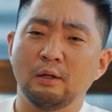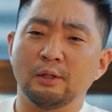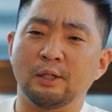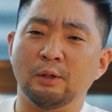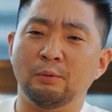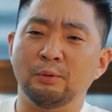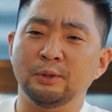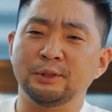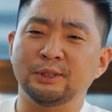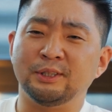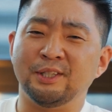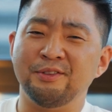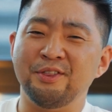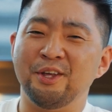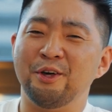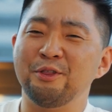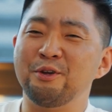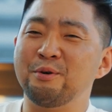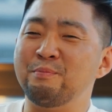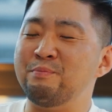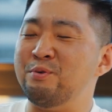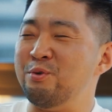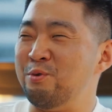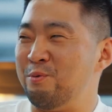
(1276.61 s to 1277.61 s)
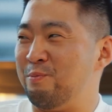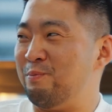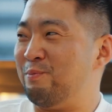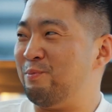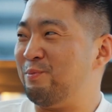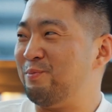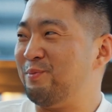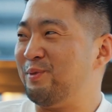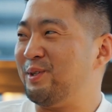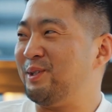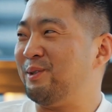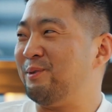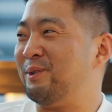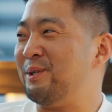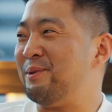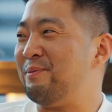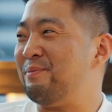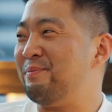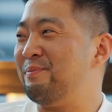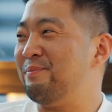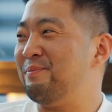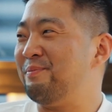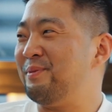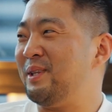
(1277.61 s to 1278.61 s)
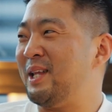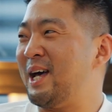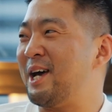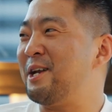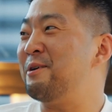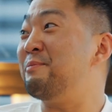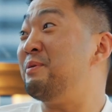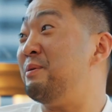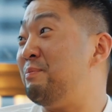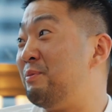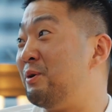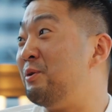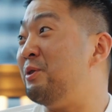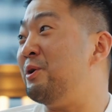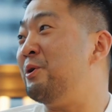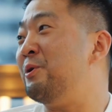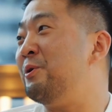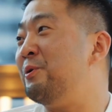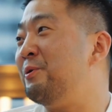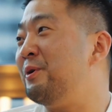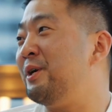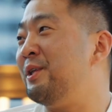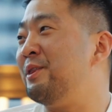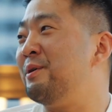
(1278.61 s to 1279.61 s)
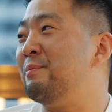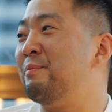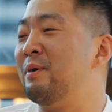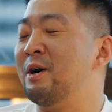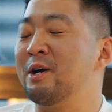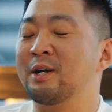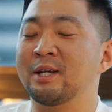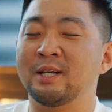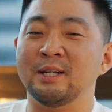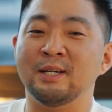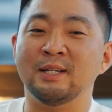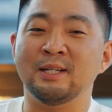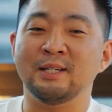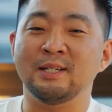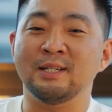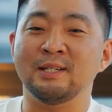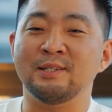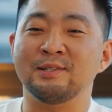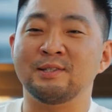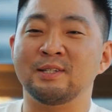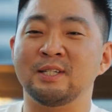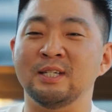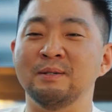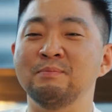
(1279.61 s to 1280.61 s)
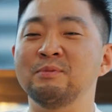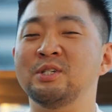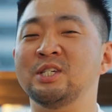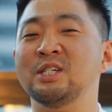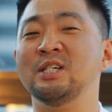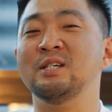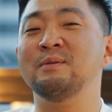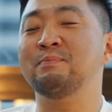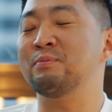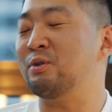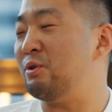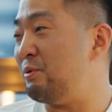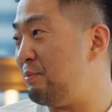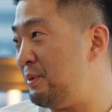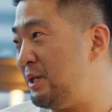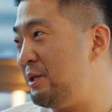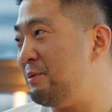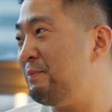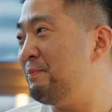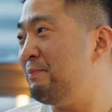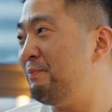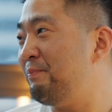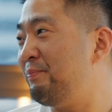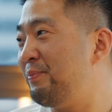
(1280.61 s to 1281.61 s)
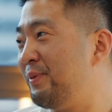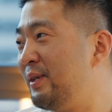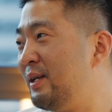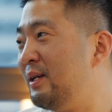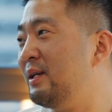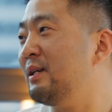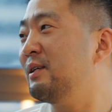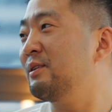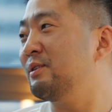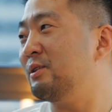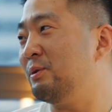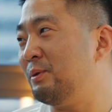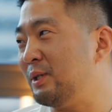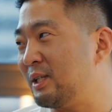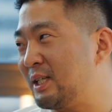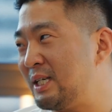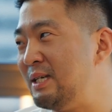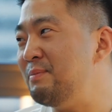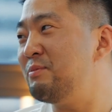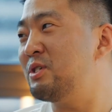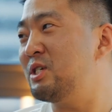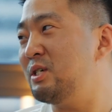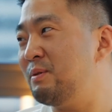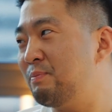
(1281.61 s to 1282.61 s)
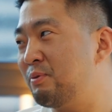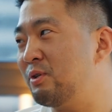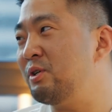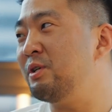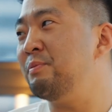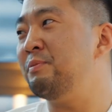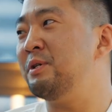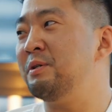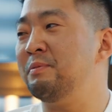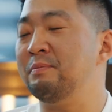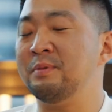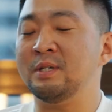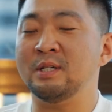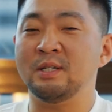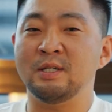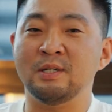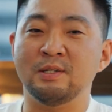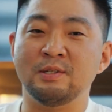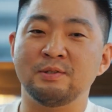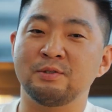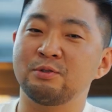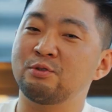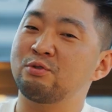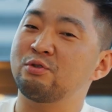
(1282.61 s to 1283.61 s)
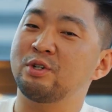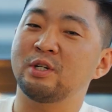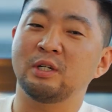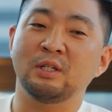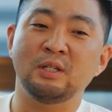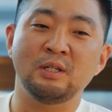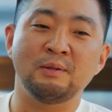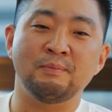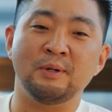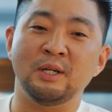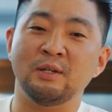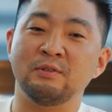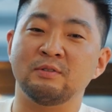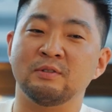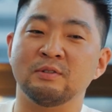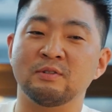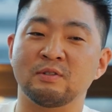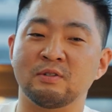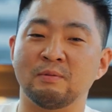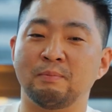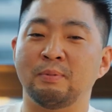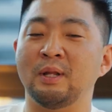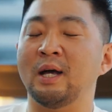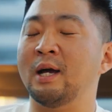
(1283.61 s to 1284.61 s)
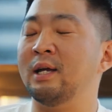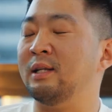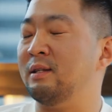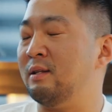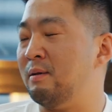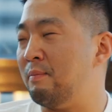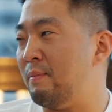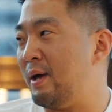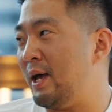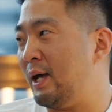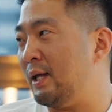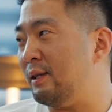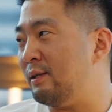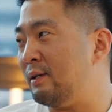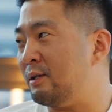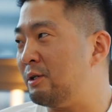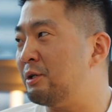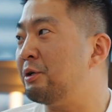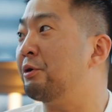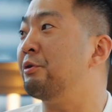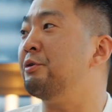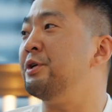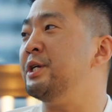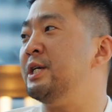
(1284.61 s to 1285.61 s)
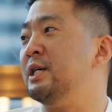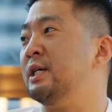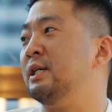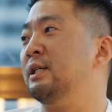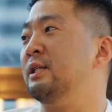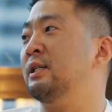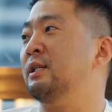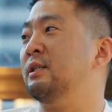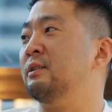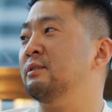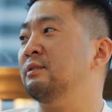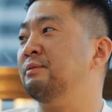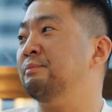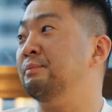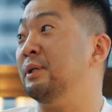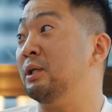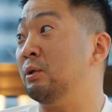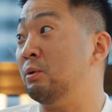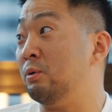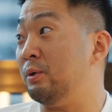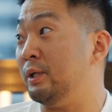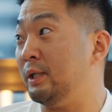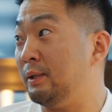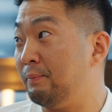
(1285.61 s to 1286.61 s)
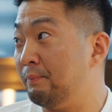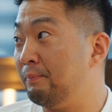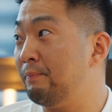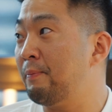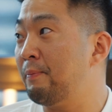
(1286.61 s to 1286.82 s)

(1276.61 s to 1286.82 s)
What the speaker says: There was another boom. What a lot of people know in the market is kimchi premium. So what kimchi premium is strictly based on supply and demand in Korea of Bitcoin.